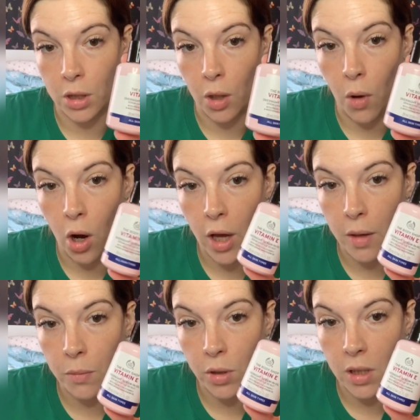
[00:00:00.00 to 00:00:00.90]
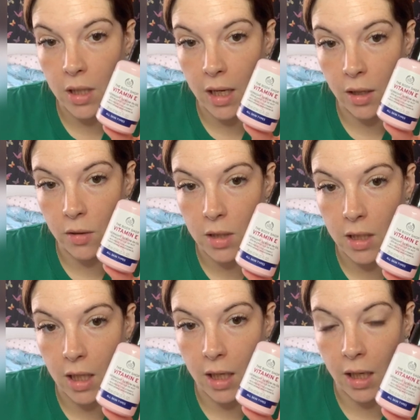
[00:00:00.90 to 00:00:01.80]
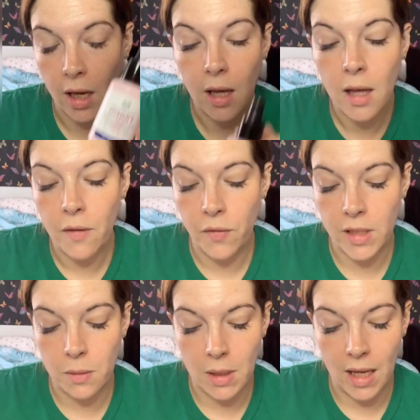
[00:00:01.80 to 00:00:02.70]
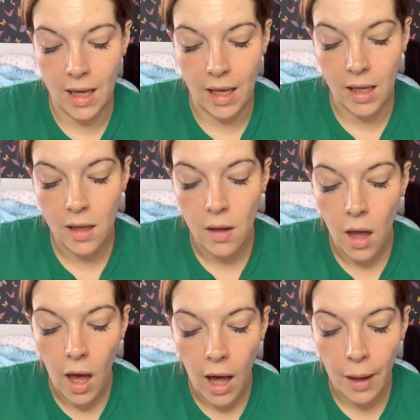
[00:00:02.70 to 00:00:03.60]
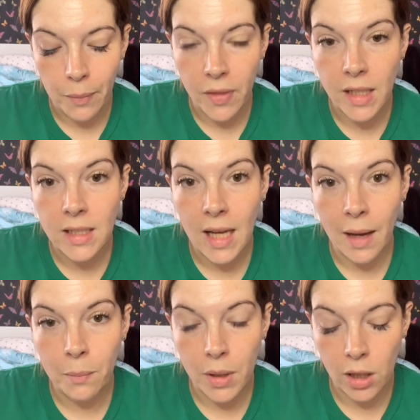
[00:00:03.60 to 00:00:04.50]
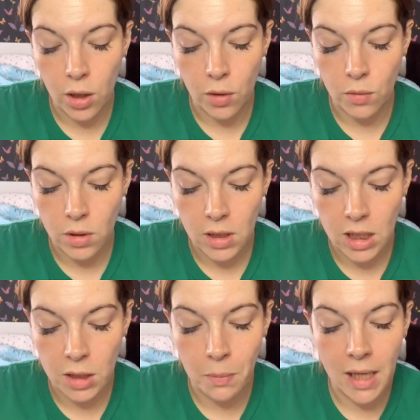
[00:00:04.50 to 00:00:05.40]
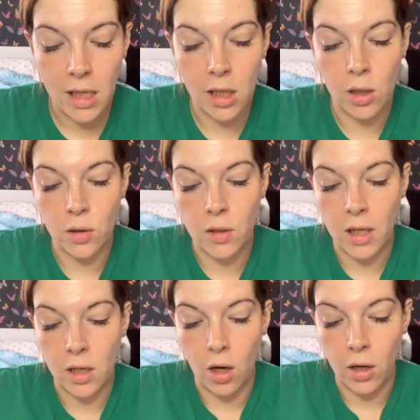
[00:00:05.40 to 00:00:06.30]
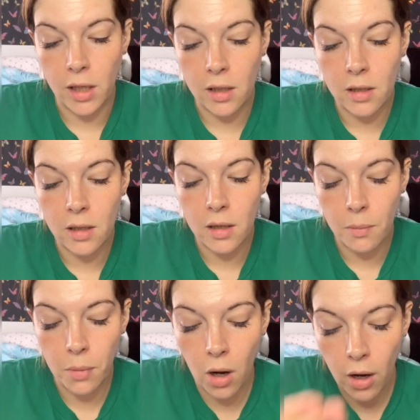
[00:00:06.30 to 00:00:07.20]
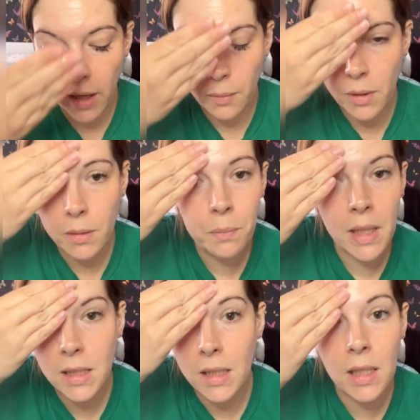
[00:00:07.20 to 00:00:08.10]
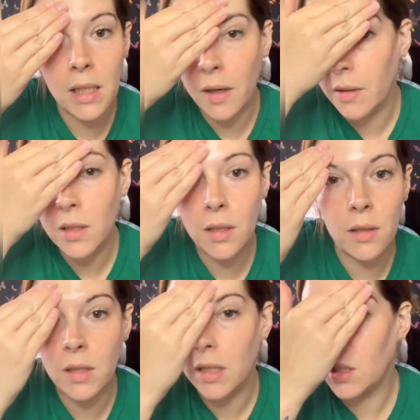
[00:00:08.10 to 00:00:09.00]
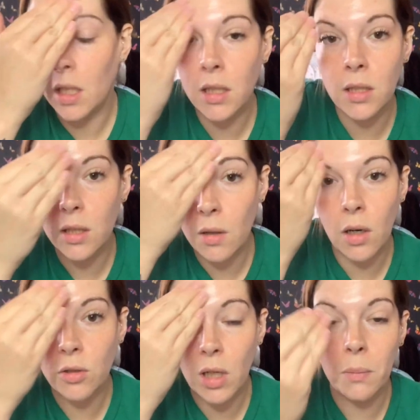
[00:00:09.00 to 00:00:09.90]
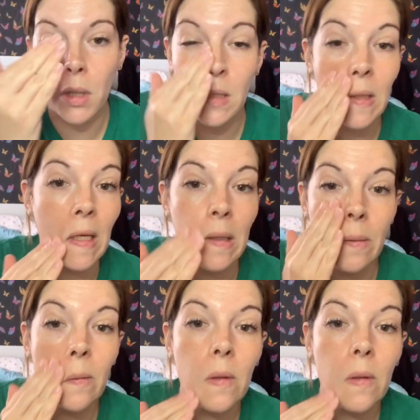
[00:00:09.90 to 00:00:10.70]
So I am today using the vitamin E. This can be used, this is mainly used at night, but I am basically going to use it just to hydrate my skin.